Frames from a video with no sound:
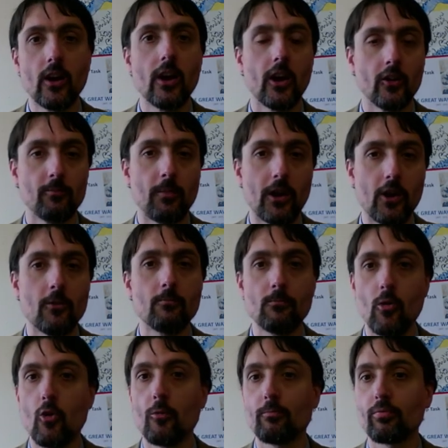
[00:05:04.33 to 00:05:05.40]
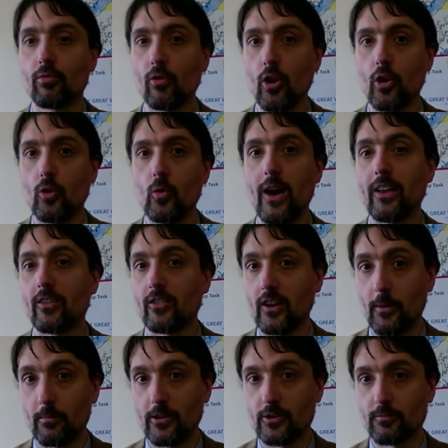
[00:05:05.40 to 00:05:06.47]
has become more
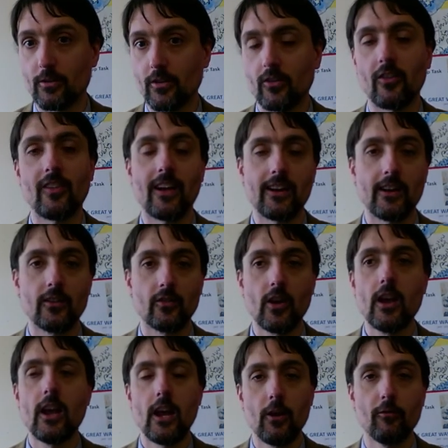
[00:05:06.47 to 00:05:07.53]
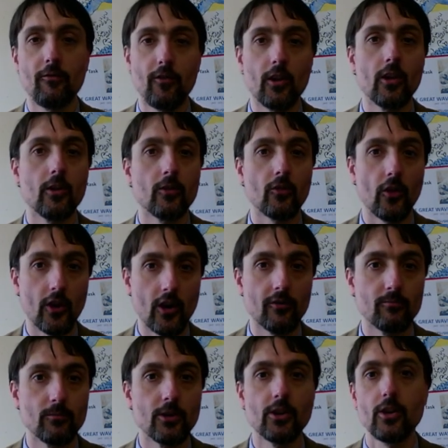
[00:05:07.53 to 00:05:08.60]
pro-establishment. That is, it follows the
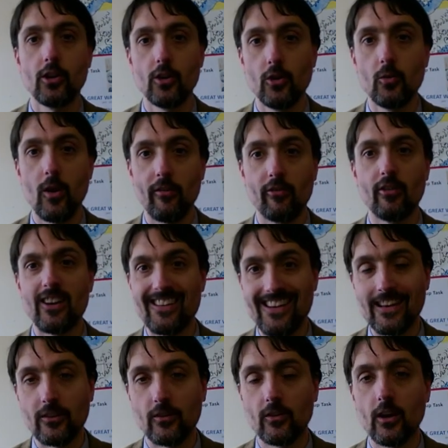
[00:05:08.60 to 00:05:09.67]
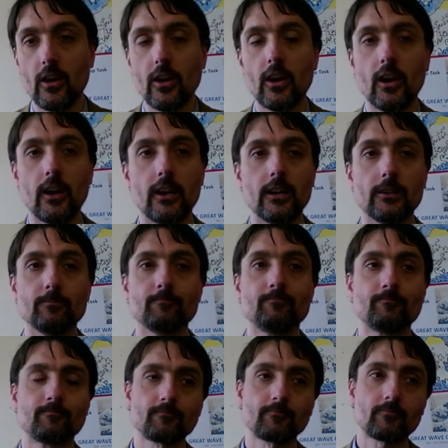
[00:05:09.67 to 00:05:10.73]
government, whoever it is.
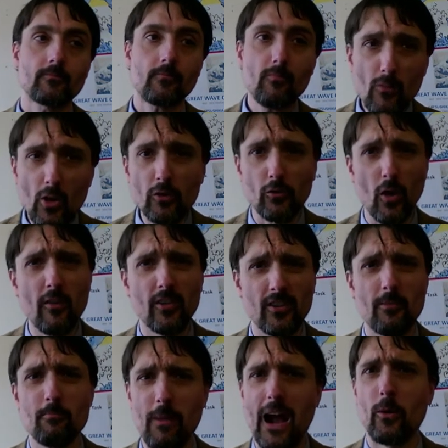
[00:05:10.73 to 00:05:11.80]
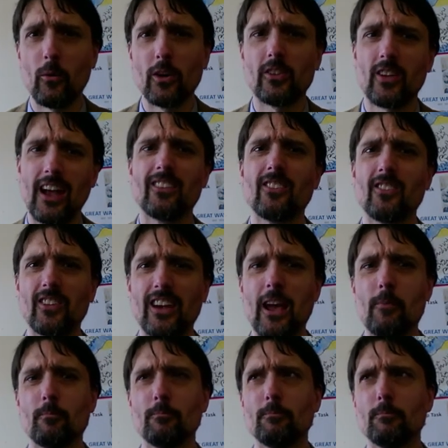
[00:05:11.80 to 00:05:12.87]
So whoever's in power tends to get
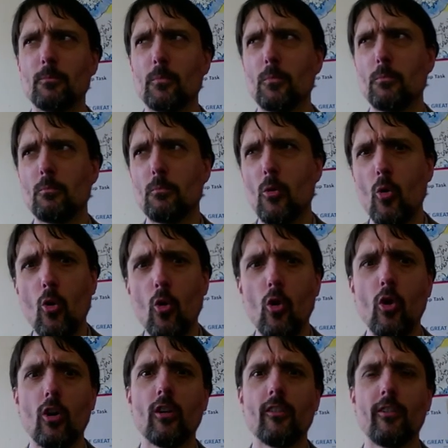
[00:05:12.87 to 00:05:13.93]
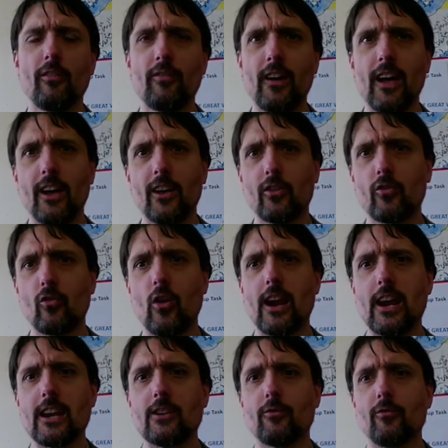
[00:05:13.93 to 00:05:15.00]
more of a fair
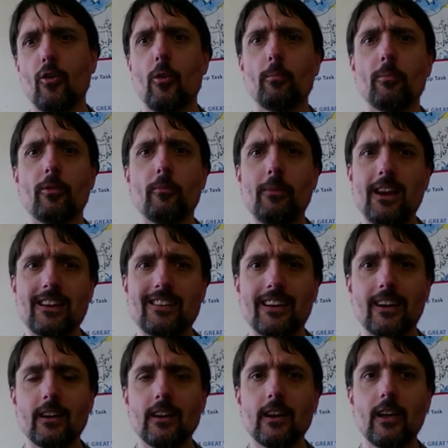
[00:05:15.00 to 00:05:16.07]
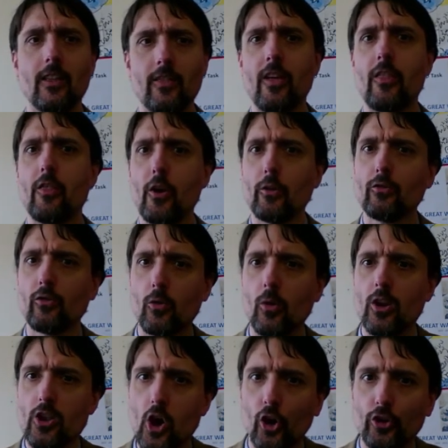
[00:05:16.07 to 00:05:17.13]
trade from the media than those who are
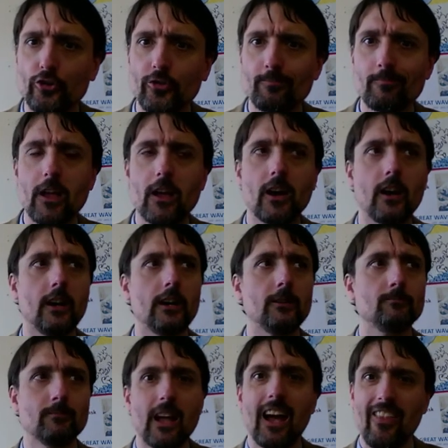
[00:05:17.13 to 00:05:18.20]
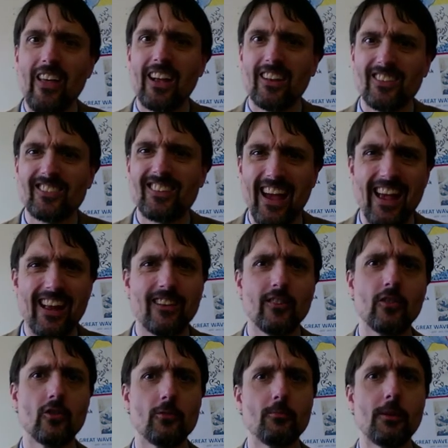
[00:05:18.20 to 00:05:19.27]
not. And that tends
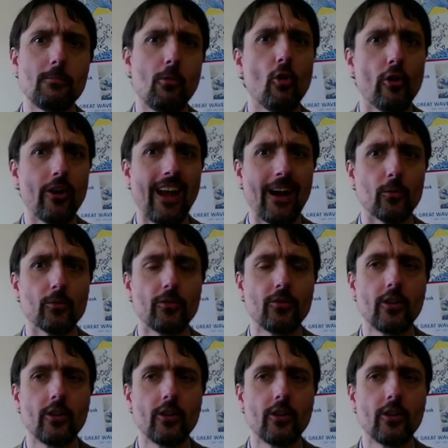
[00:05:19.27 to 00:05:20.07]
to be borne out,